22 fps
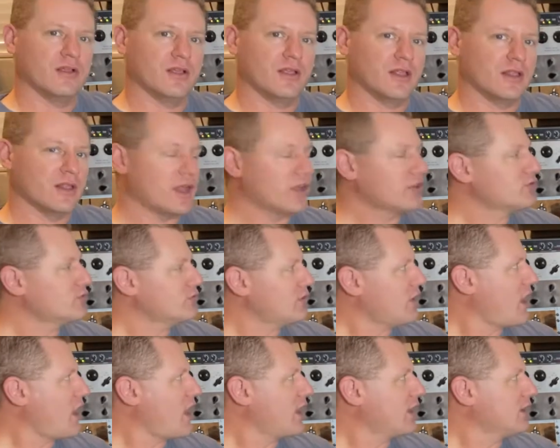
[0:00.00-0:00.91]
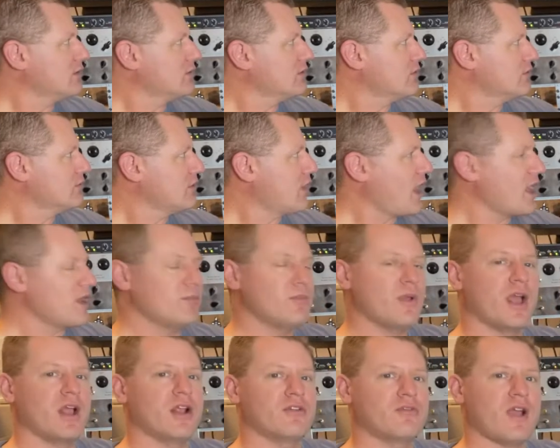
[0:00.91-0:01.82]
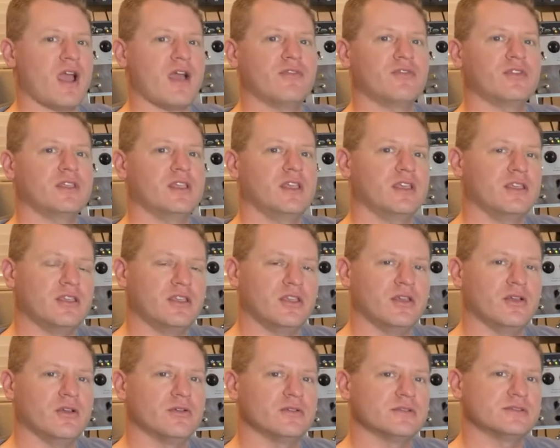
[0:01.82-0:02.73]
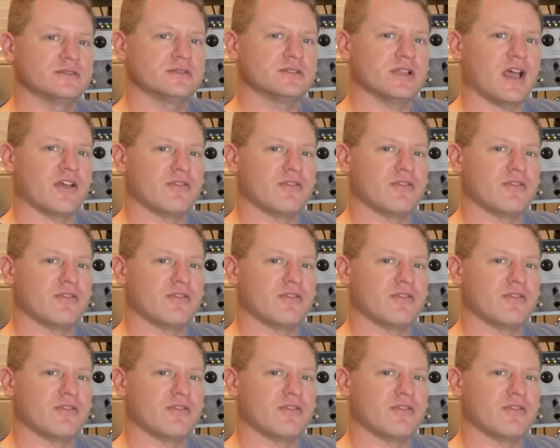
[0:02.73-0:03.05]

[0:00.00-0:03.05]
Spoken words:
Electrodyne 9-band graphic EQs.